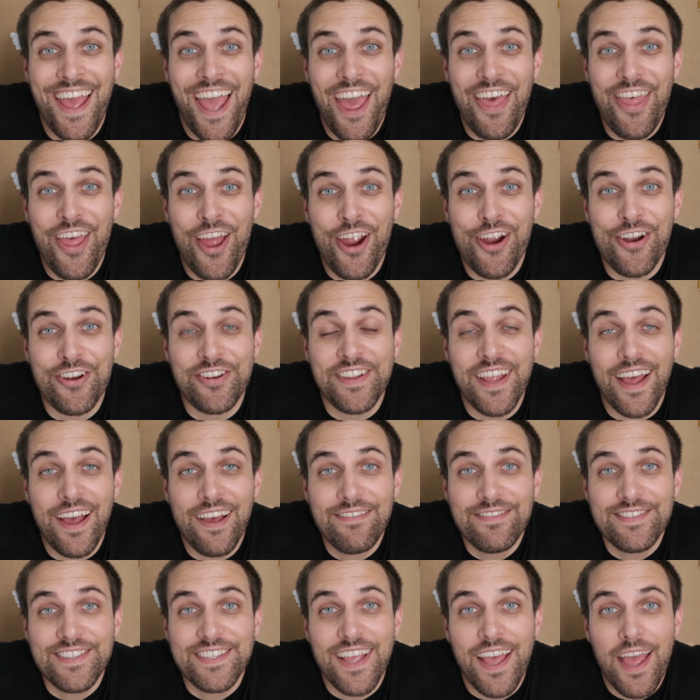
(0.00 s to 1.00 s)
Hey there
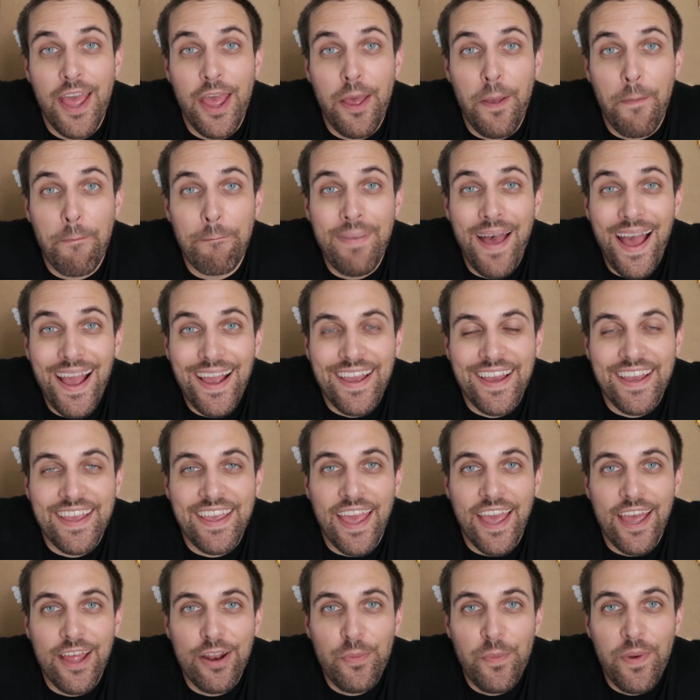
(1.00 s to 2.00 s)
devs! Back
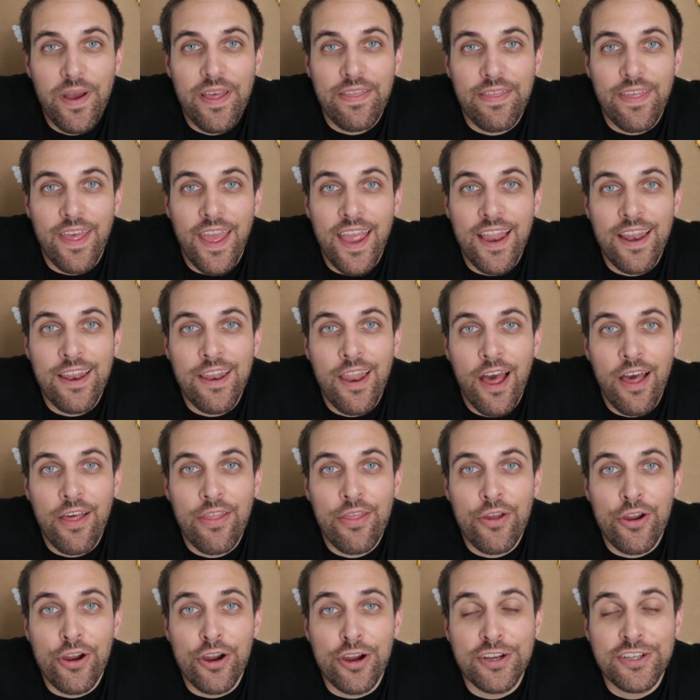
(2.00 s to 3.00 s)
again with
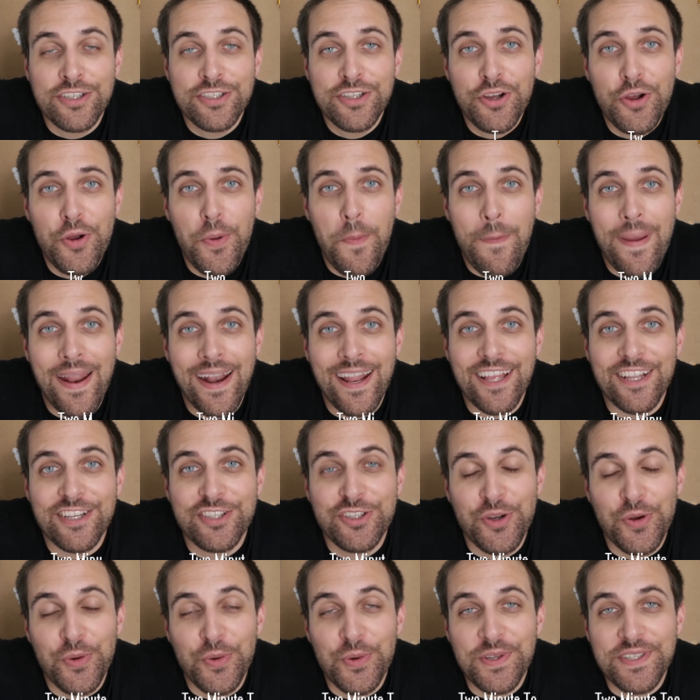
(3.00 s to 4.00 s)
another 2 minute
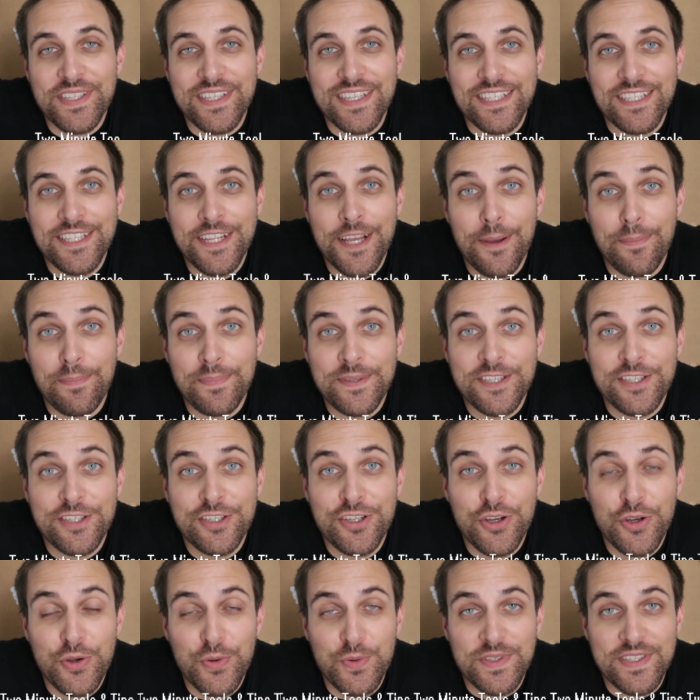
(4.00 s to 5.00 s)
tools and tips
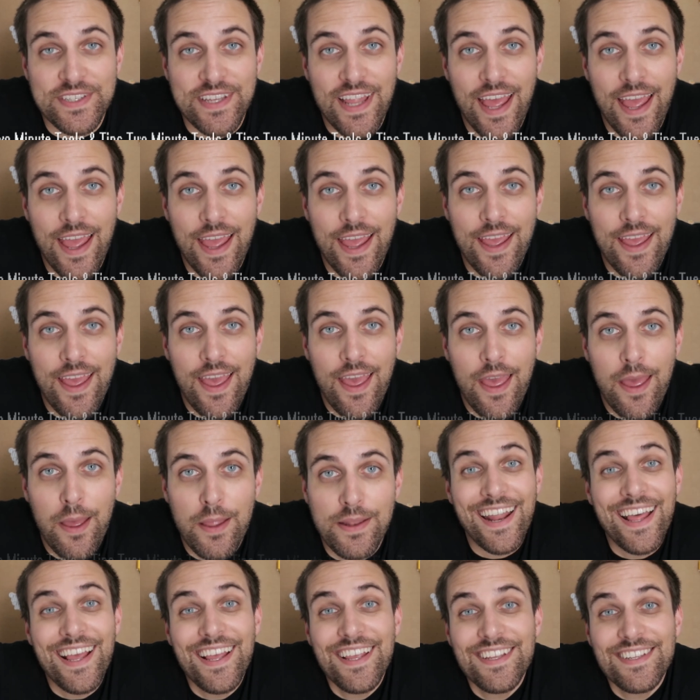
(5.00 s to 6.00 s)
Tuesday.
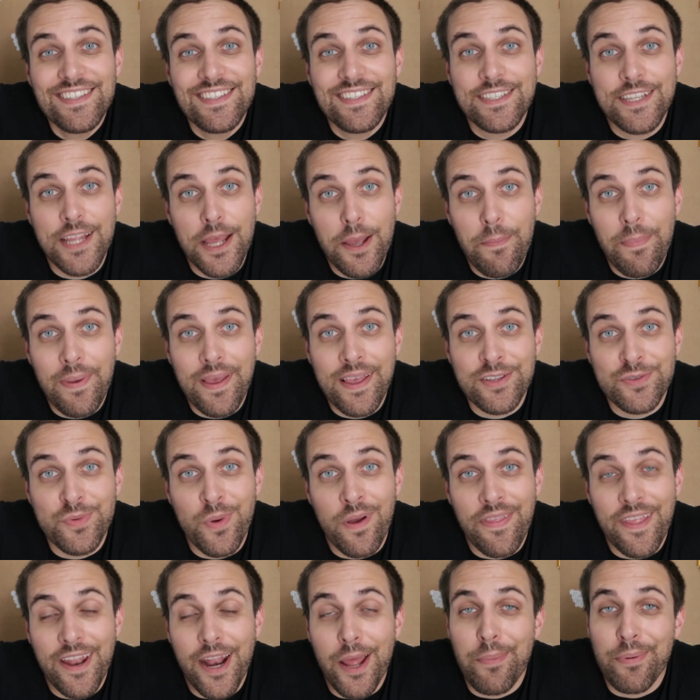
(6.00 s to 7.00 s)
Today's tip is
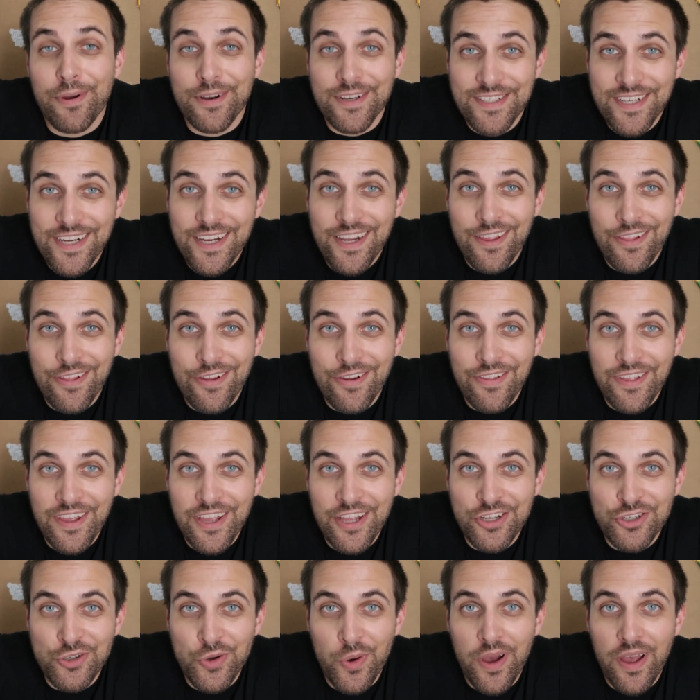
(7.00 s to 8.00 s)
one that I particularly
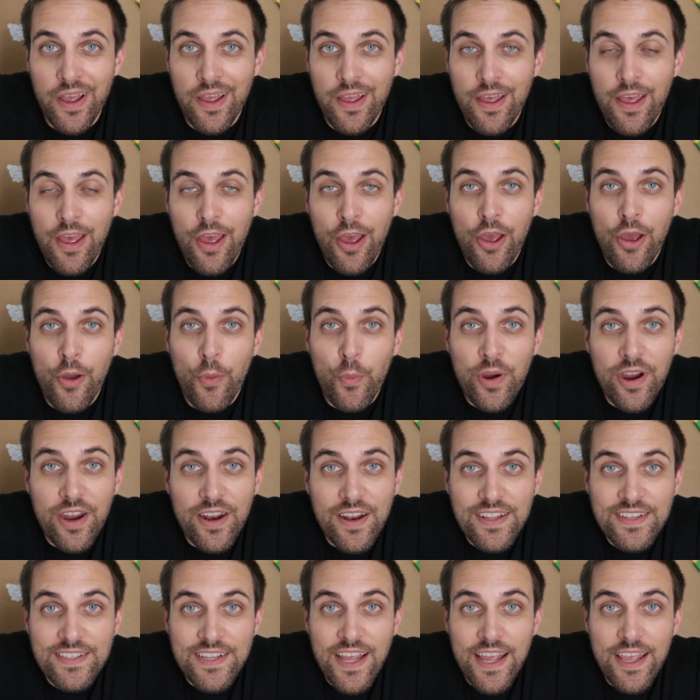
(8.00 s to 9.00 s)
enjoy. We're
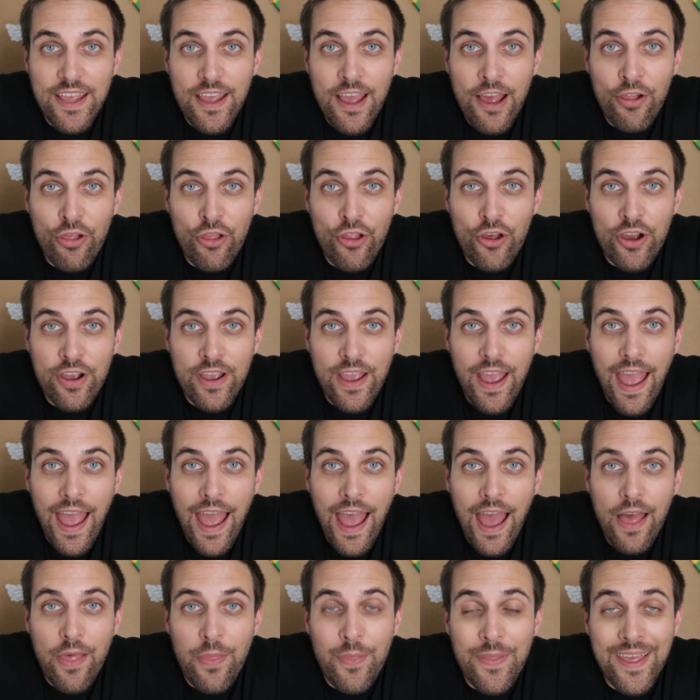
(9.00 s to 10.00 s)
going to take a look
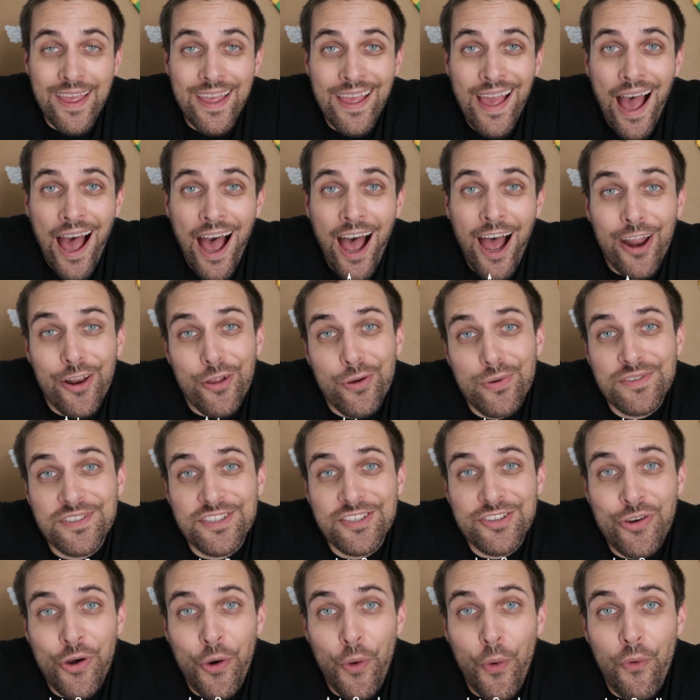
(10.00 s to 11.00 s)
at the auto
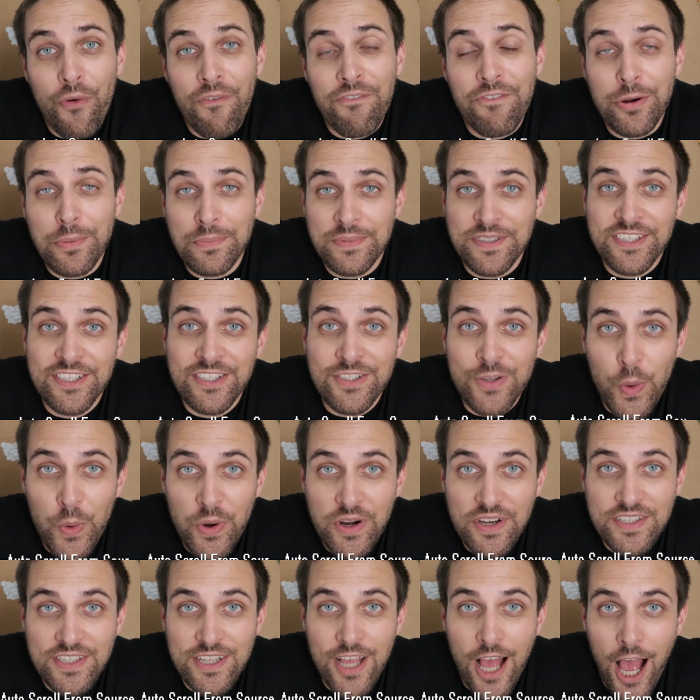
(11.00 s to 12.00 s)
scroll from
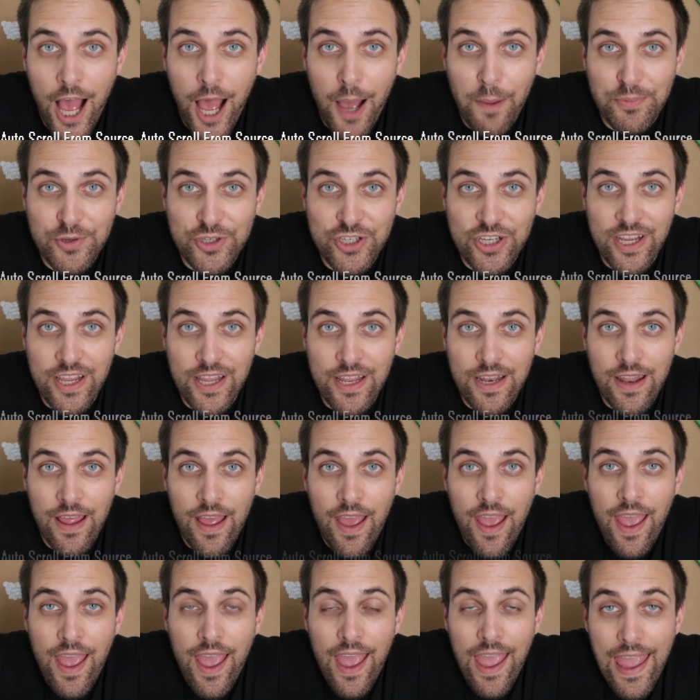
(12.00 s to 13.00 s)
source option
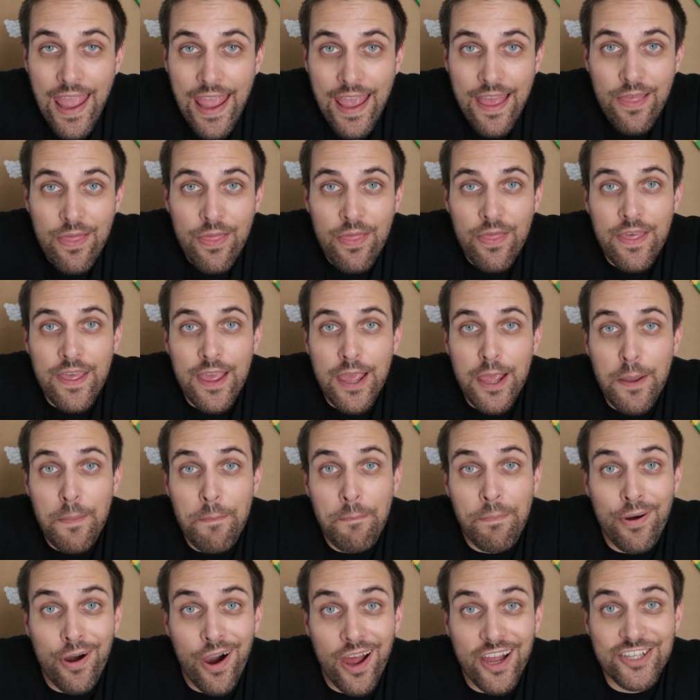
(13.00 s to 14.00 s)
in the
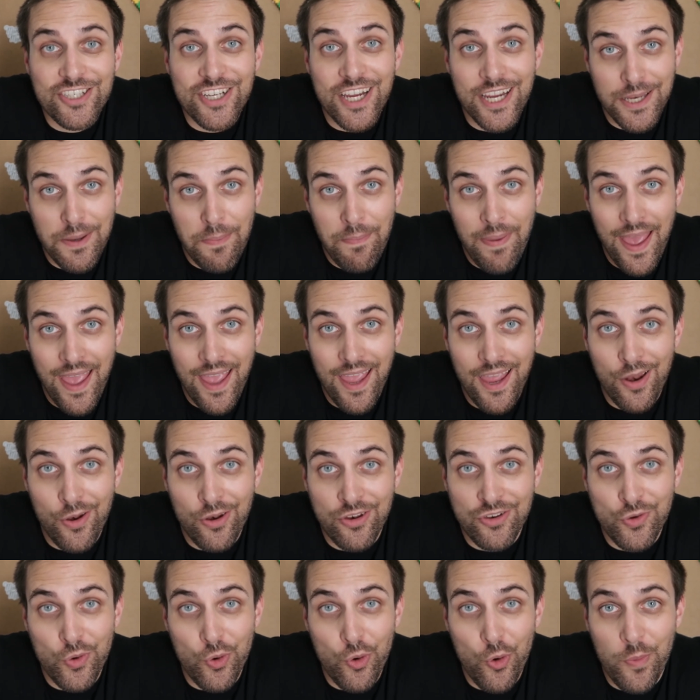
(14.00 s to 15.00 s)
project
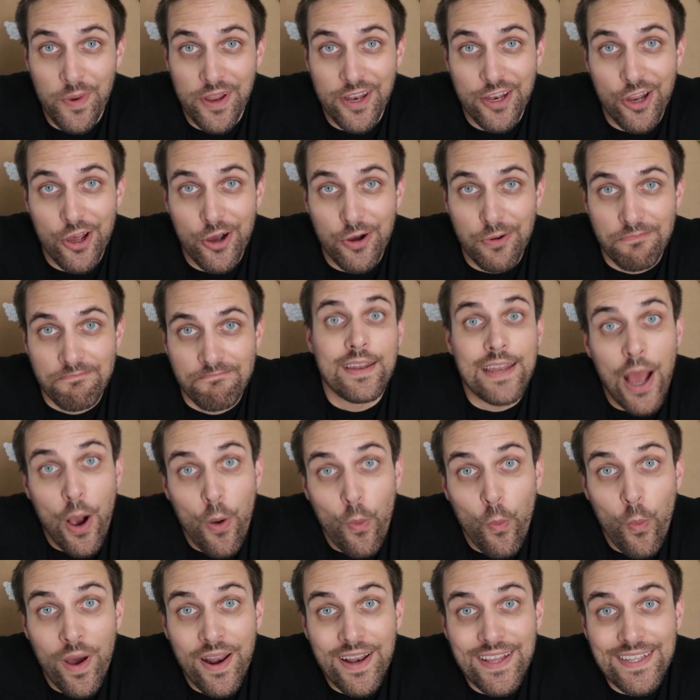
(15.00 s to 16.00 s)
pane tool window.
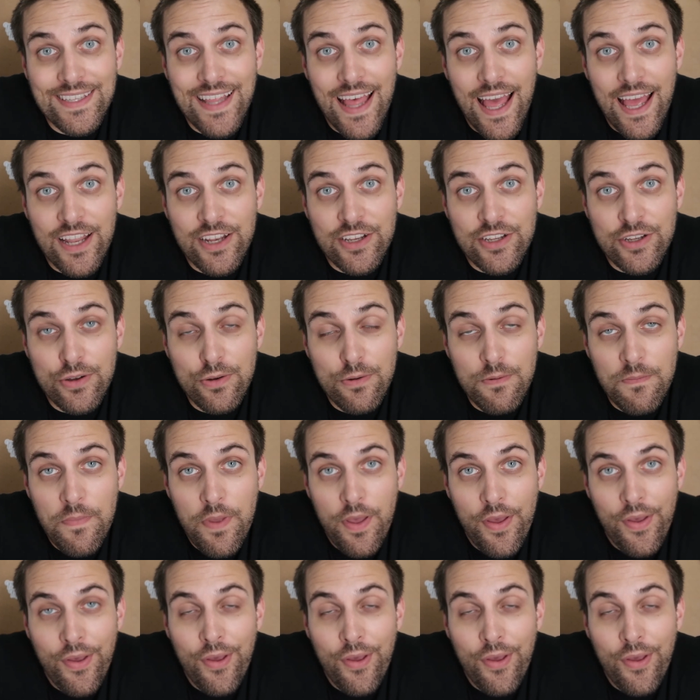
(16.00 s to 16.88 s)
Now what does that do?